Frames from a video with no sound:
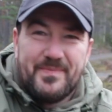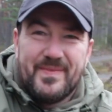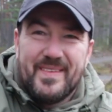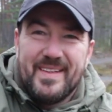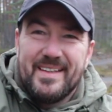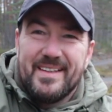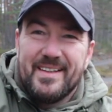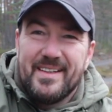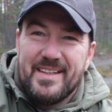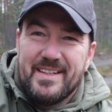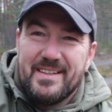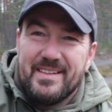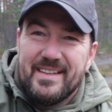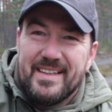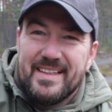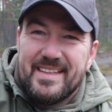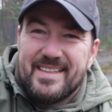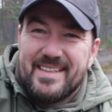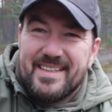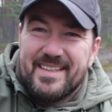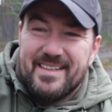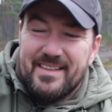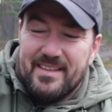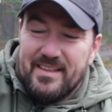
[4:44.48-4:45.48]
you know,
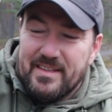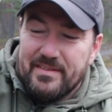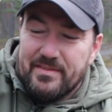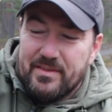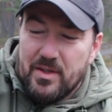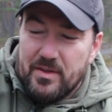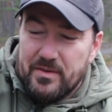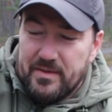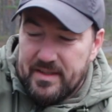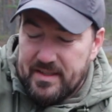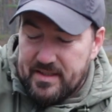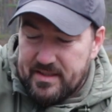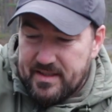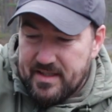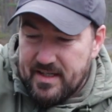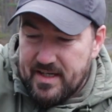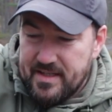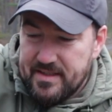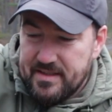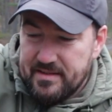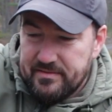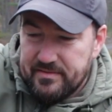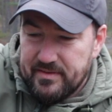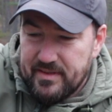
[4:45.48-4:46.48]
you've got this
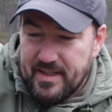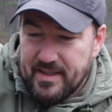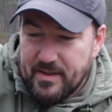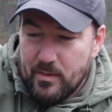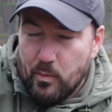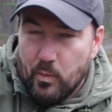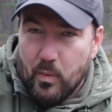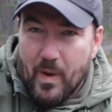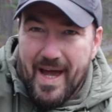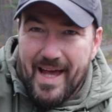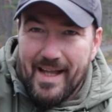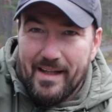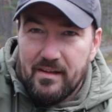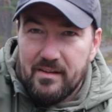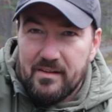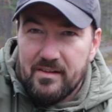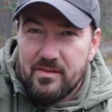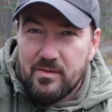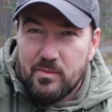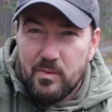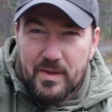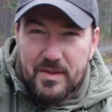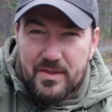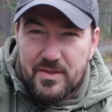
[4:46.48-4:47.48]
kind of like well,
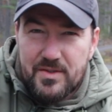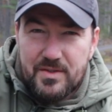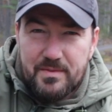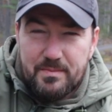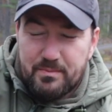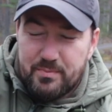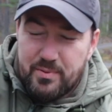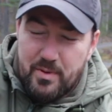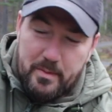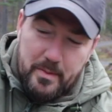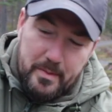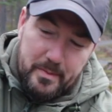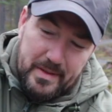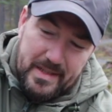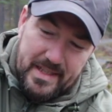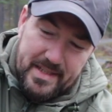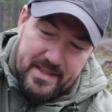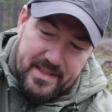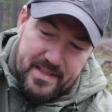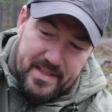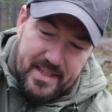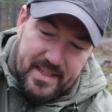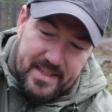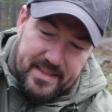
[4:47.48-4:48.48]
which probably
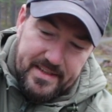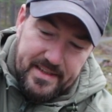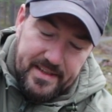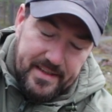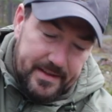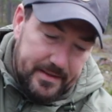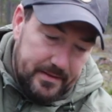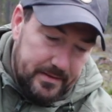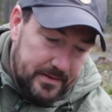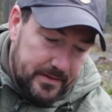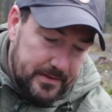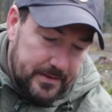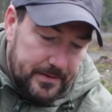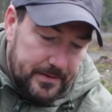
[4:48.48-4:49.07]
isn't ideal